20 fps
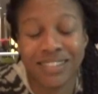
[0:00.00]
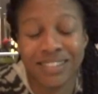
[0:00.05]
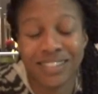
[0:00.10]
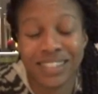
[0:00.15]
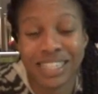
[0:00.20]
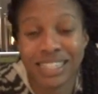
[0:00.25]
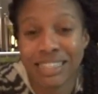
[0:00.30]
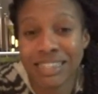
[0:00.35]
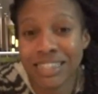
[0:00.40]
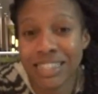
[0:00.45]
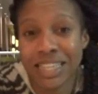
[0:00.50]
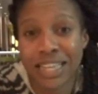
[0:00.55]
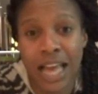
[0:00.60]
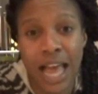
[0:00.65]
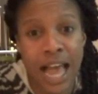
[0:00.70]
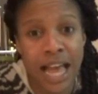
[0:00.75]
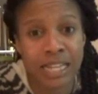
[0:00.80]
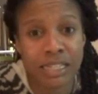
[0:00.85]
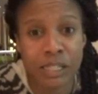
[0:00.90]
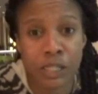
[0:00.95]
DC
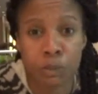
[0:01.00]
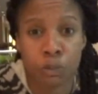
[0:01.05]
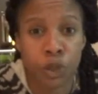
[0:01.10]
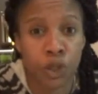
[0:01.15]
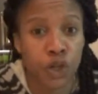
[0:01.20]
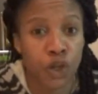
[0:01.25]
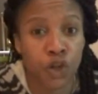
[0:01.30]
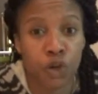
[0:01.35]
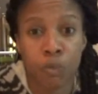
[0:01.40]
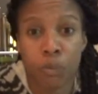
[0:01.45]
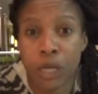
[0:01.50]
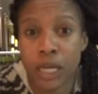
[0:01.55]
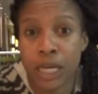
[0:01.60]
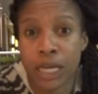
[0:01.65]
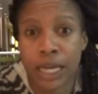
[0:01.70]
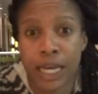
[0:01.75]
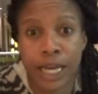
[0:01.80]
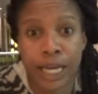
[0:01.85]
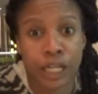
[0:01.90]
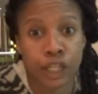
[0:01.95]
has some
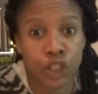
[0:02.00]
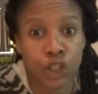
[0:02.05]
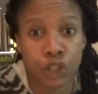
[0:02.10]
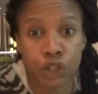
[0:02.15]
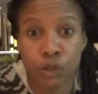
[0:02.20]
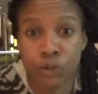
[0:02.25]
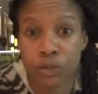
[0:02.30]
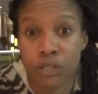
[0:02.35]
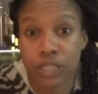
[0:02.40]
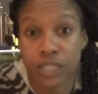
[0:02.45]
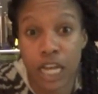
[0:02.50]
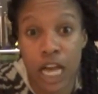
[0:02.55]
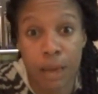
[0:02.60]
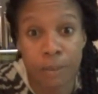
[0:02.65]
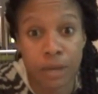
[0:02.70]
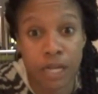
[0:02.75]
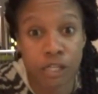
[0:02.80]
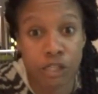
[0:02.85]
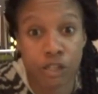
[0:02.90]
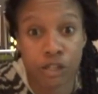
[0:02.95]
QB issues
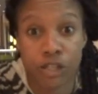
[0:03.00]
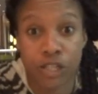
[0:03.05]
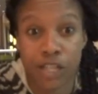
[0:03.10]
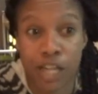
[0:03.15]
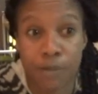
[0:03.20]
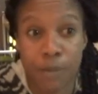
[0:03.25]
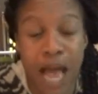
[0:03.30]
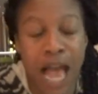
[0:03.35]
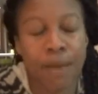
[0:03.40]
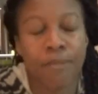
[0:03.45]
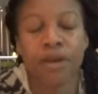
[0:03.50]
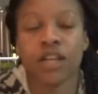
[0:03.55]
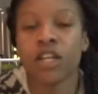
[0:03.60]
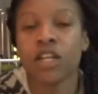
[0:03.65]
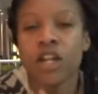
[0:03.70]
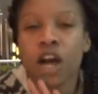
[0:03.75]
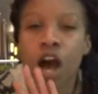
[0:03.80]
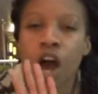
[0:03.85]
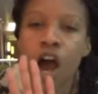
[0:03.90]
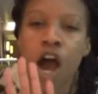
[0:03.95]
coming to them. I mean,
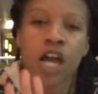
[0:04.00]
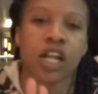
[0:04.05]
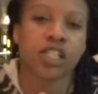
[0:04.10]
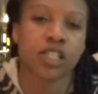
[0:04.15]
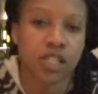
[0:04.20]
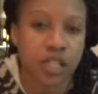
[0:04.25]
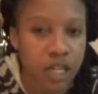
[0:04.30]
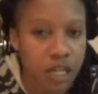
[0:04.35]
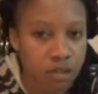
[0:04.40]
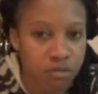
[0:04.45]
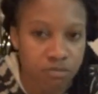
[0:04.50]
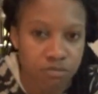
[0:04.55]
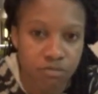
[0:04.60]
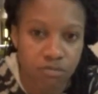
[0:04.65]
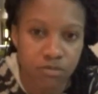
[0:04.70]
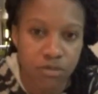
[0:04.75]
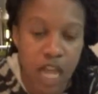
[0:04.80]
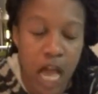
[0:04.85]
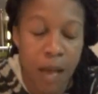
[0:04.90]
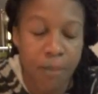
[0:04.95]
in all honesty,
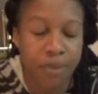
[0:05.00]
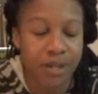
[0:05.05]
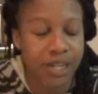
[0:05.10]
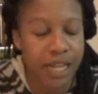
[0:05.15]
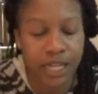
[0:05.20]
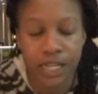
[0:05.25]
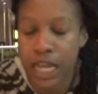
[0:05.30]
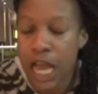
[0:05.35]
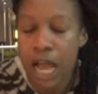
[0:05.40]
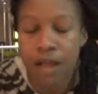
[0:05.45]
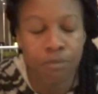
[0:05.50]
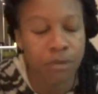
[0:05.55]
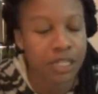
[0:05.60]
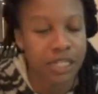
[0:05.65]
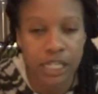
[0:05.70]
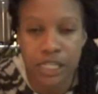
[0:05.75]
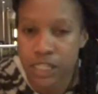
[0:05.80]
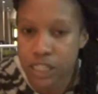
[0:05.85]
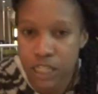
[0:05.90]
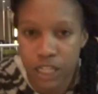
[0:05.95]
I'm a
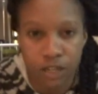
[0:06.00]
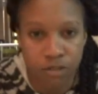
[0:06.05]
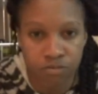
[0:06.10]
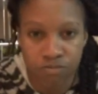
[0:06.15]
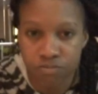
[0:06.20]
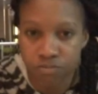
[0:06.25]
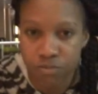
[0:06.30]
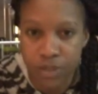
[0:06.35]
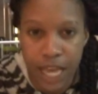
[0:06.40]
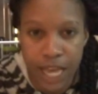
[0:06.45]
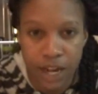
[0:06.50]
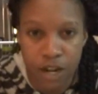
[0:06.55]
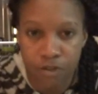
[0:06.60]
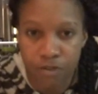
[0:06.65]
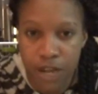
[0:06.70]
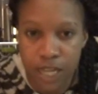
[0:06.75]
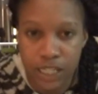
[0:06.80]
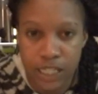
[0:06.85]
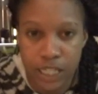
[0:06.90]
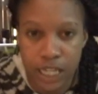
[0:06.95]
DC native
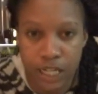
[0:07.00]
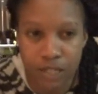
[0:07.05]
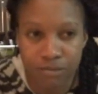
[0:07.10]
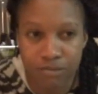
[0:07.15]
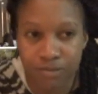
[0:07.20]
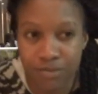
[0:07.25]
resident.